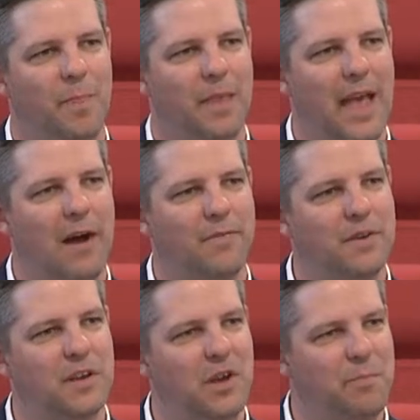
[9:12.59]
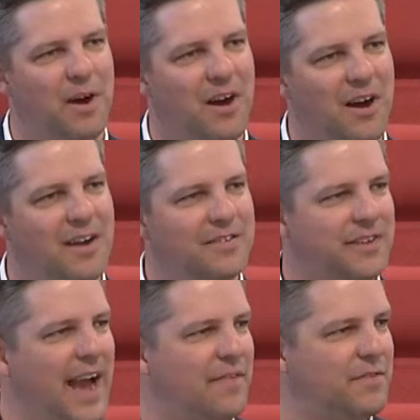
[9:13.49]
How often do you pause
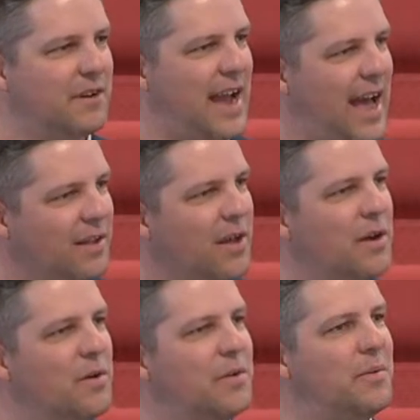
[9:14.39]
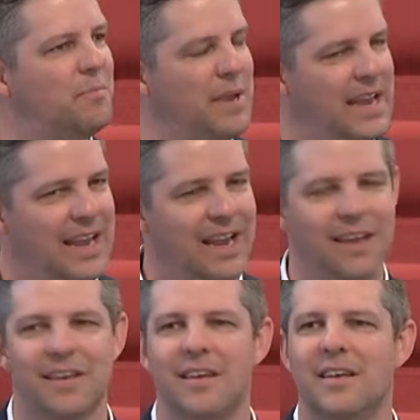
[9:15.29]
after hallowed
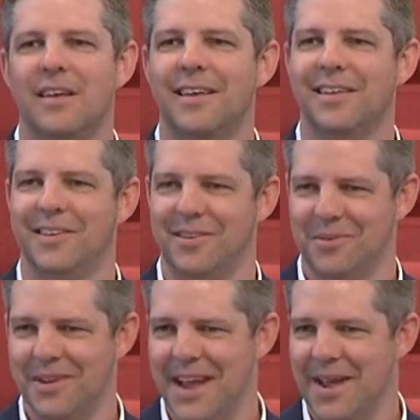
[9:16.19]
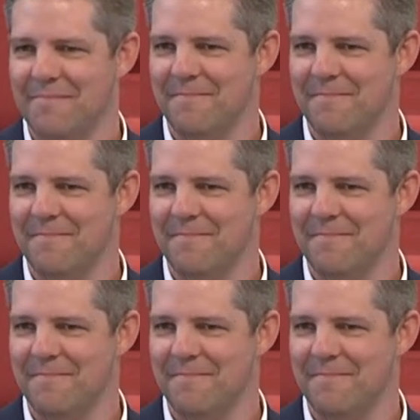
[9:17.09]
be your name?